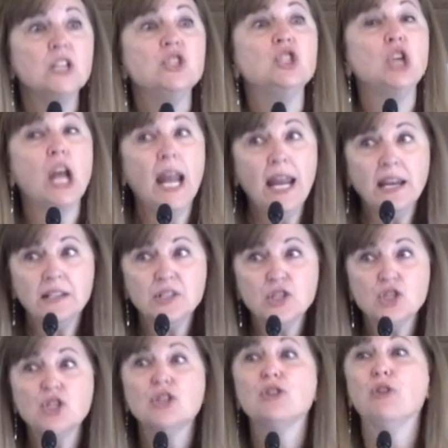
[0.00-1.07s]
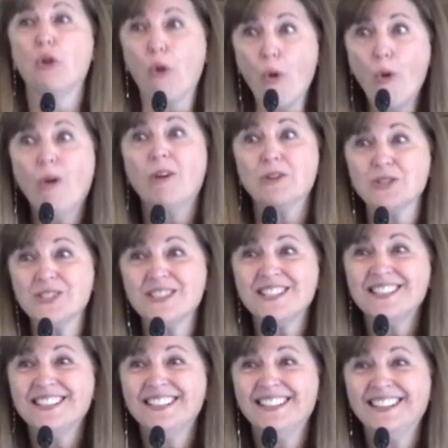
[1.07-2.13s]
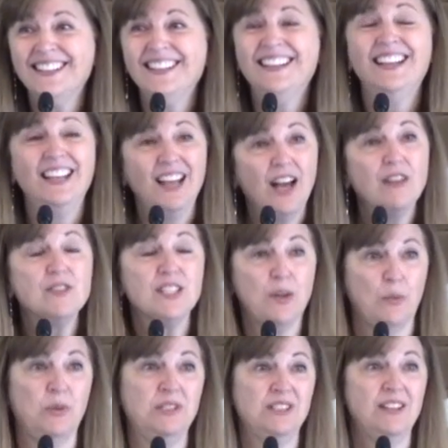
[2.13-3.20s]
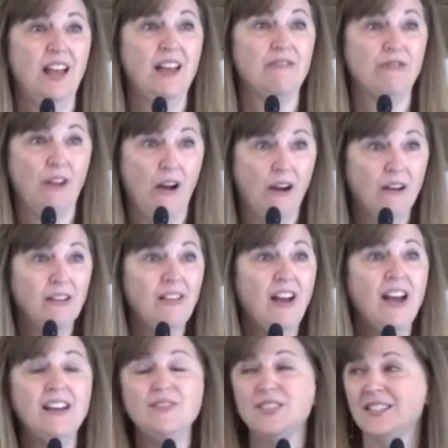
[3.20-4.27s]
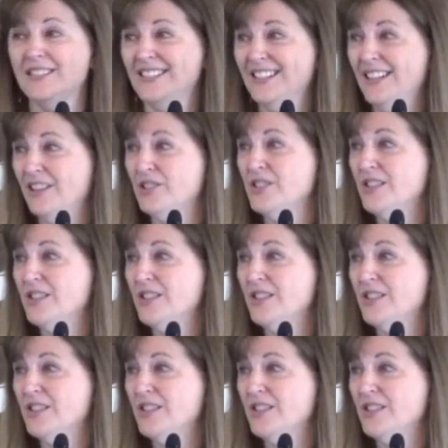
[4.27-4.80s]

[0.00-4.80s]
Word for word: changed the course of someone's life, our lives, our